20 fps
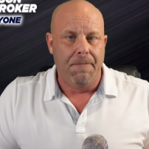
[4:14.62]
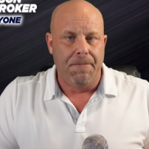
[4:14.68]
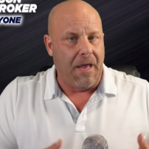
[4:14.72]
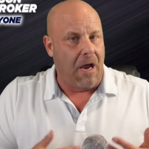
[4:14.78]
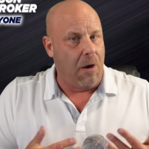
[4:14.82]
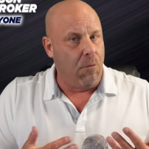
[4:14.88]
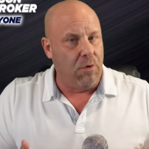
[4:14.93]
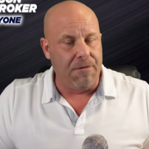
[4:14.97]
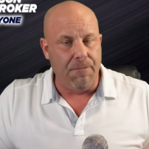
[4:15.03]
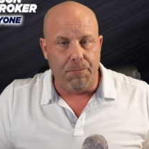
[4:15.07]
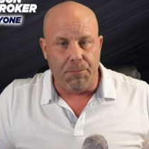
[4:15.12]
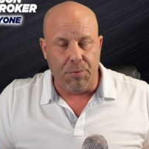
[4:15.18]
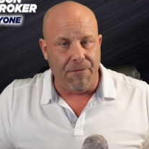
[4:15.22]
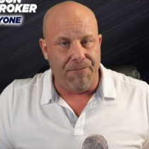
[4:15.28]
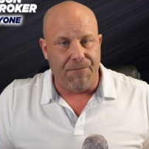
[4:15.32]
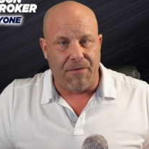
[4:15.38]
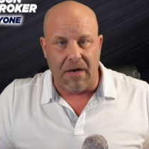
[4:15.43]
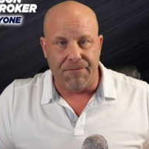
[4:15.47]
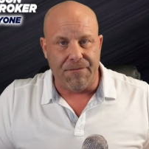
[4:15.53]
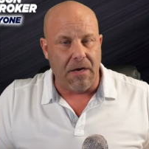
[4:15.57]
I wouldn't put
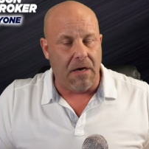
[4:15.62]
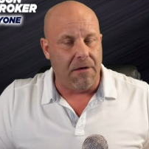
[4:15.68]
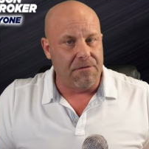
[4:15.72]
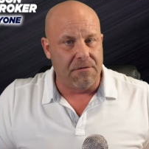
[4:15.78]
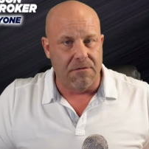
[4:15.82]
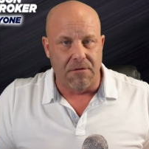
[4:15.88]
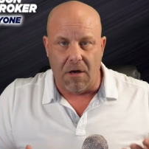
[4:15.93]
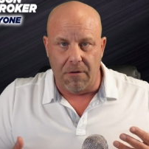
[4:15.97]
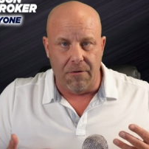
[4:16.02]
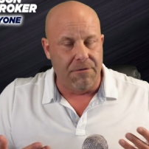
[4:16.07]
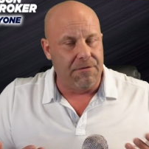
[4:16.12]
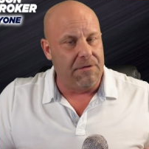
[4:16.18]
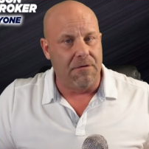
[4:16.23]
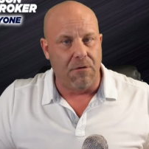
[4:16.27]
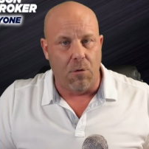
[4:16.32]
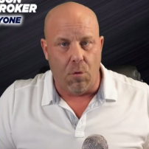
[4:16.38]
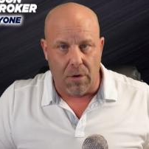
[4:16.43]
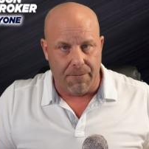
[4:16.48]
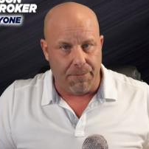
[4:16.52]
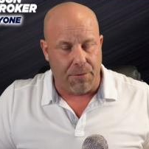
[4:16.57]
five thousand dollars into
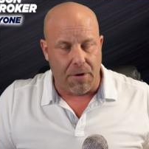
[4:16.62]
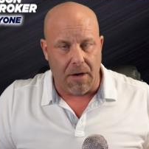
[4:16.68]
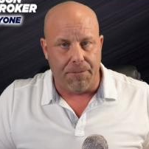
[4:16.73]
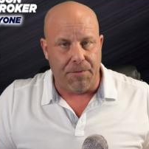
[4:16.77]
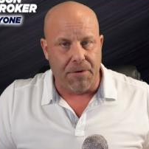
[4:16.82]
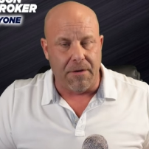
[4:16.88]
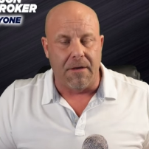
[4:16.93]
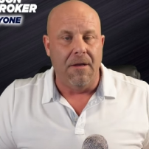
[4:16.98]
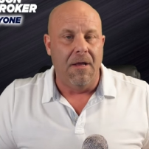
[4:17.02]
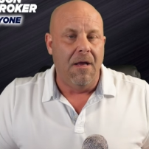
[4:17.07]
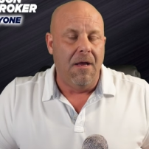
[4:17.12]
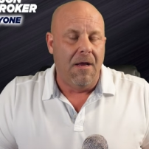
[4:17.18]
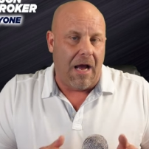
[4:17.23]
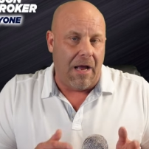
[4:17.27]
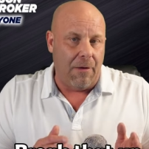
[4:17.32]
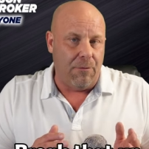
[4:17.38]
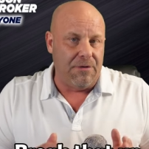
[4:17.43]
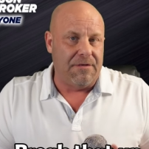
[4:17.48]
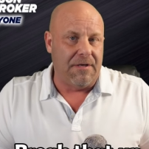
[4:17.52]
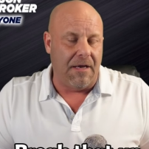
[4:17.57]
one property.
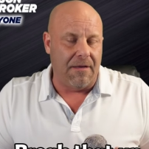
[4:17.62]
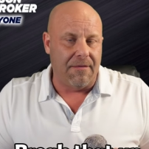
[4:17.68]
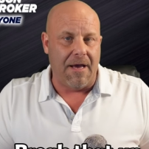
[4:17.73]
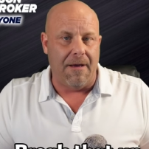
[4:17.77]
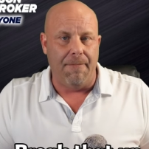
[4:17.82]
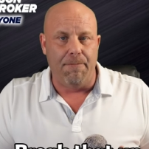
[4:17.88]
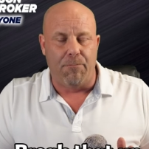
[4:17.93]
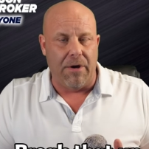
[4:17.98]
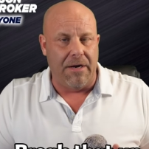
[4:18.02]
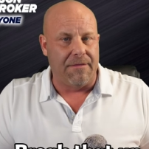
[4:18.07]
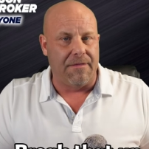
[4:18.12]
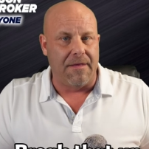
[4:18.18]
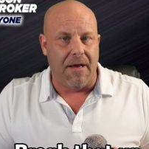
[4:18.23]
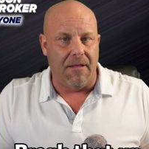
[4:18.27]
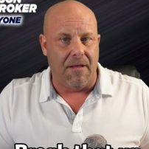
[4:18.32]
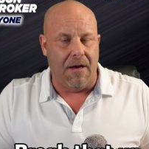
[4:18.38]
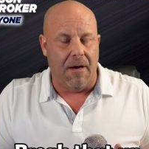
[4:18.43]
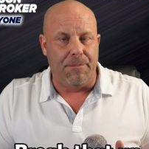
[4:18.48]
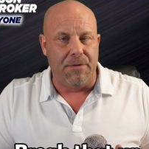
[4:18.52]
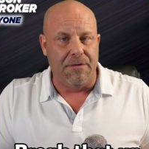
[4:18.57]
I would take that and break
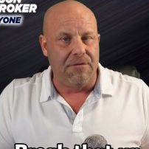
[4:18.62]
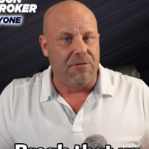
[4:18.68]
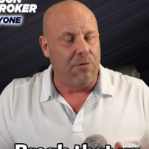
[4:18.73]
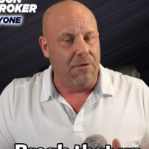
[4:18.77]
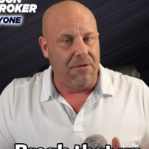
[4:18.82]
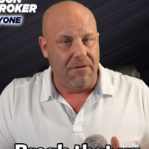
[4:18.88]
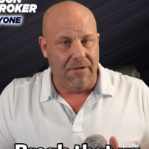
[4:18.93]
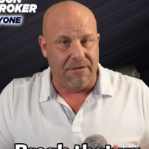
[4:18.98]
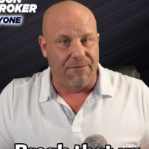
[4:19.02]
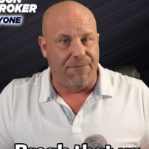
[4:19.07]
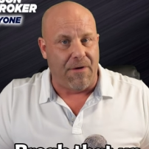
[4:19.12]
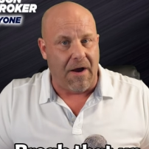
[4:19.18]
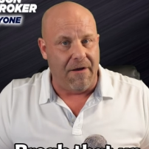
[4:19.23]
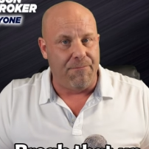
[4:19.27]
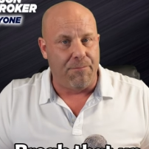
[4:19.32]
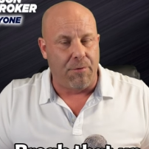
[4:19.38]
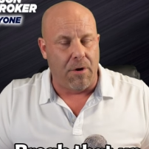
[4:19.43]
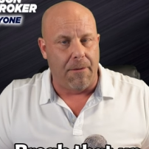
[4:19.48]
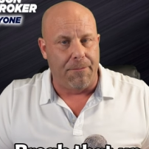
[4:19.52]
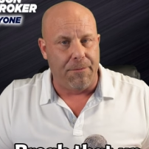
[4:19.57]
that up into at least five
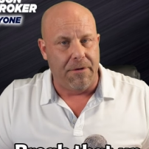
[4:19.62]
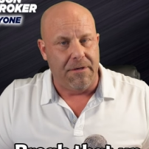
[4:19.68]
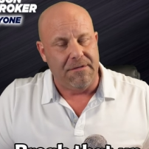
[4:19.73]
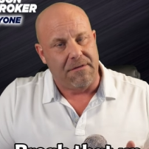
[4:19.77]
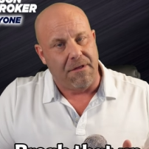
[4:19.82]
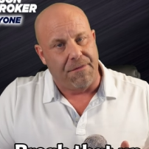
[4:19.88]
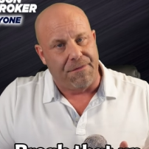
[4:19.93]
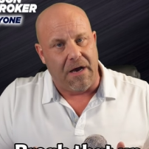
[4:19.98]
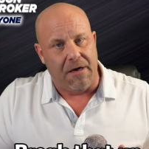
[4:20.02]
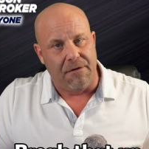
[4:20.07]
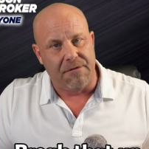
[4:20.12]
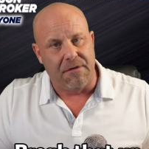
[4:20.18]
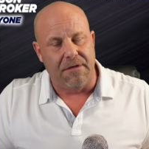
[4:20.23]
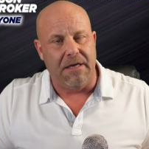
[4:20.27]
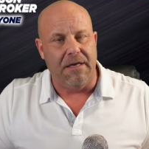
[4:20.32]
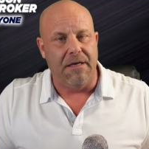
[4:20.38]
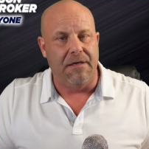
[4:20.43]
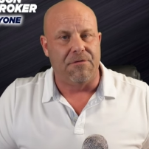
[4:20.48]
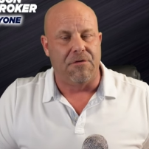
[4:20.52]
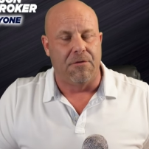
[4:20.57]
properties, one thousand
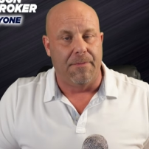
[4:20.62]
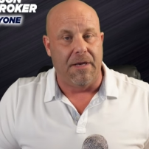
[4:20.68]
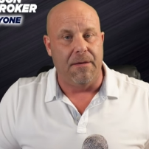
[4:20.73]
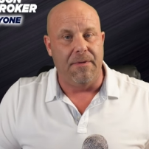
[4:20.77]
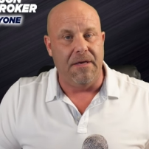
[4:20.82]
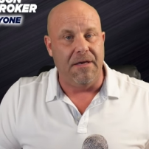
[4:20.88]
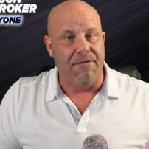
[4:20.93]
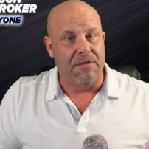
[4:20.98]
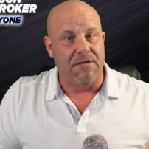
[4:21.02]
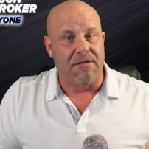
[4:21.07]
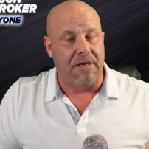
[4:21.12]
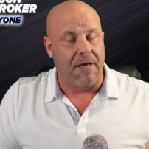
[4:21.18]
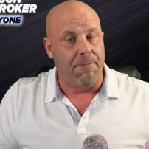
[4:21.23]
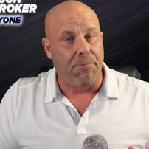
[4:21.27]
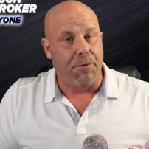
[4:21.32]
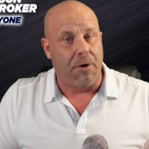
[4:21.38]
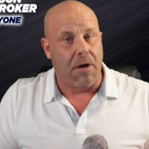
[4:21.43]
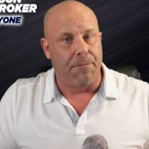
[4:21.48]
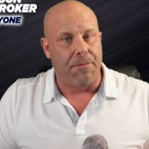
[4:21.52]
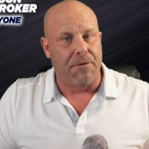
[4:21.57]
each, or maybe even ten
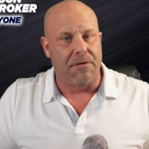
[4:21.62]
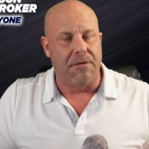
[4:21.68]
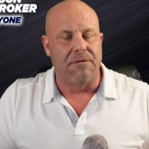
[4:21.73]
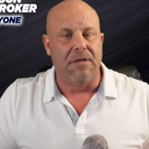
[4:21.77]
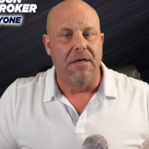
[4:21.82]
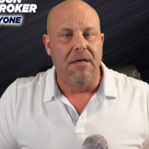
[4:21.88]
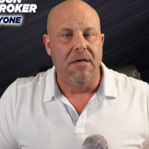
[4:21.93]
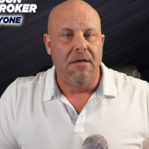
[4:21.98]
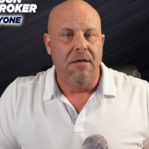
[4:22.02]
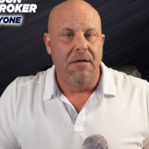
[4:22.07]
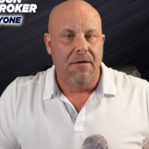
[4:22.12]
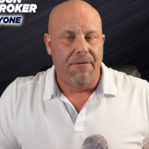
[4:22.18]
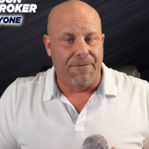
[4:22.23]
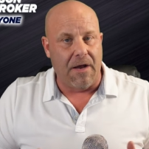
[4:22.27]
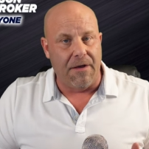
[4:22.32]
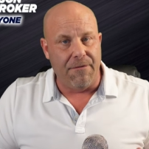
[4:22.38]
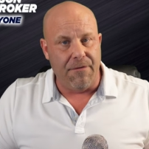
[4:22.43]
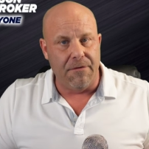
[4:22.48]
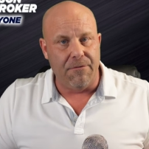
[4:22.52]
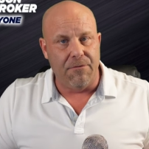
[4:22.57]
properties.
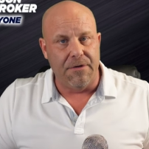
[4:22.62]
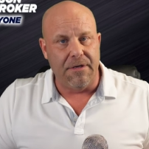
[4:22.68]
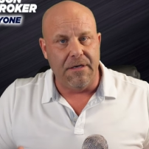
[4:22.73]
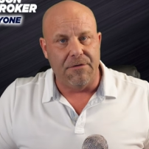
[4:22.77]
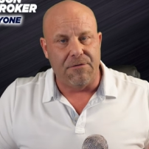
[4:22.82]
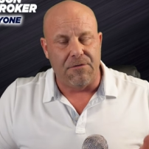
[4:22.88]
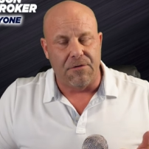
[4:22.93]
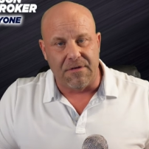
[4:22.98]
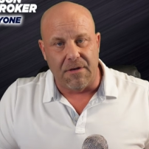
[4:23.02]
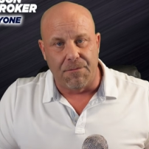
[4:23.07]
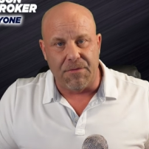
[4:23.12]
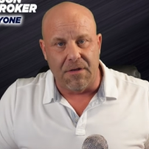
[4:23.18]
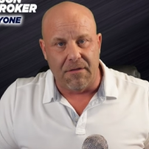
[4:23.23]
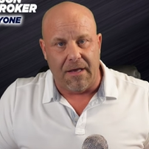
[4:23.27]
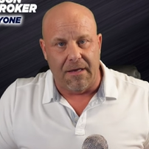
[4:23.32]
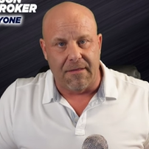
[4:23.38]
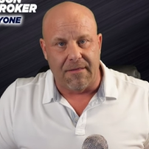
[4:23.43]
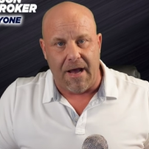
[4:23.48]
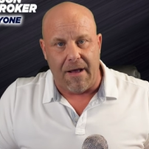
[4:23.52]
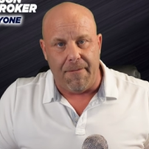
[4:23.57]
five hundred each or something
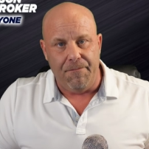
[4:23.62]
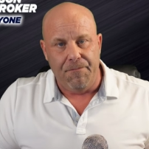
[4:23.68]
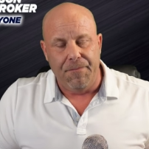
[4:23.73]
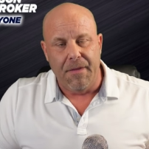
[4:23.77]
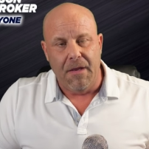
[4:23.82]
like that.